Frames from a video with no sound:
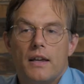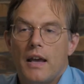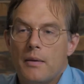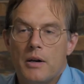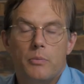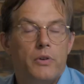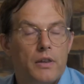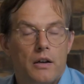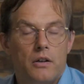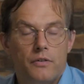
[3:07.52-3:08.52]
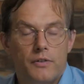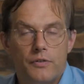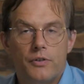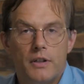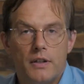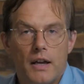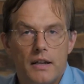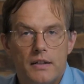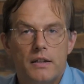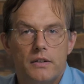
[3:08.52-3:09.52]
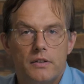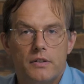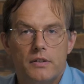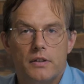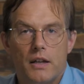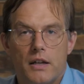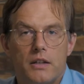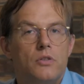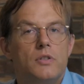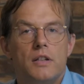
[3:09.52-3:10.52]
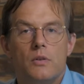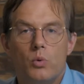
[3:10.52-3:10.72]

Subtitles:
came up with a lot of different ideas, like using